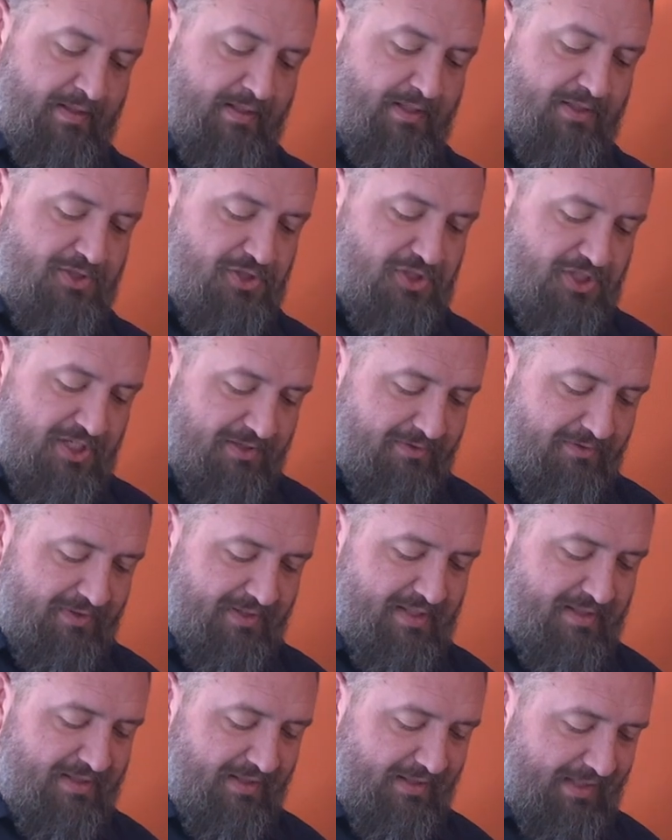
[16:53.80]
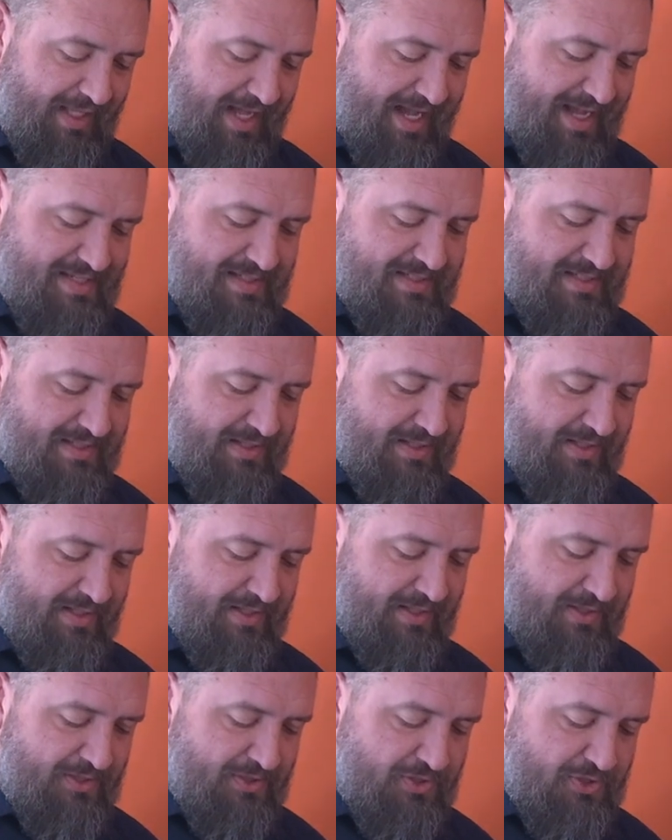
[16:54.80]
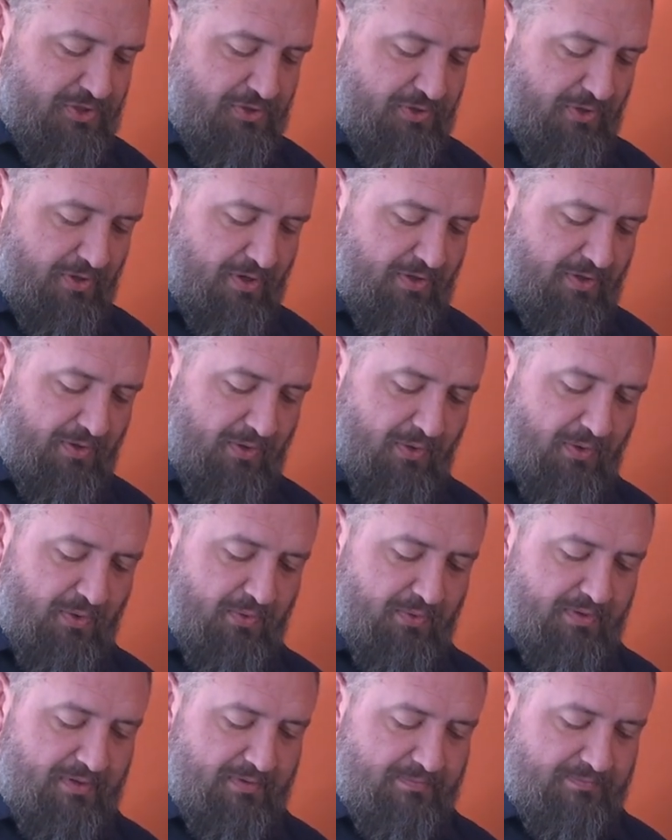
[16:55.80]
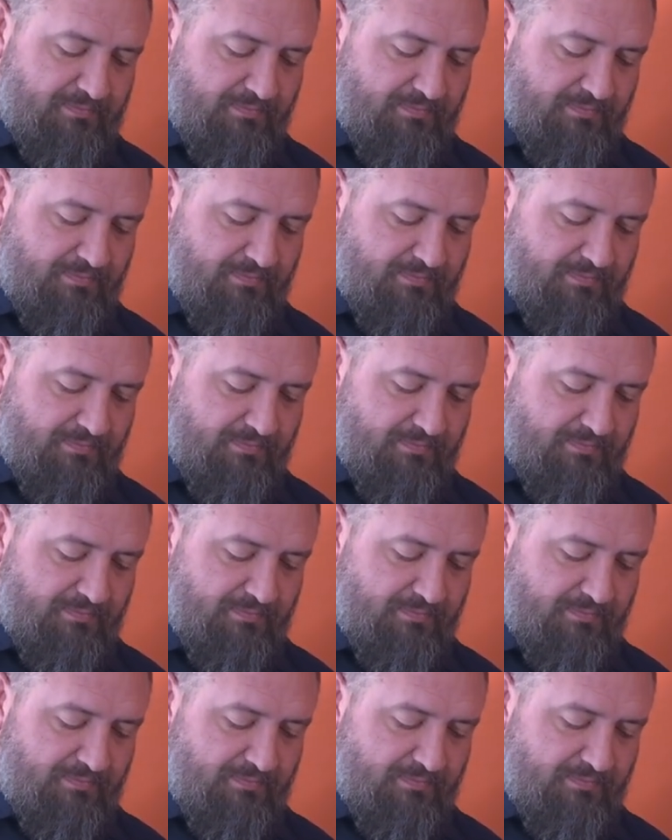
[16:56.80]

It's generally the last stronghold.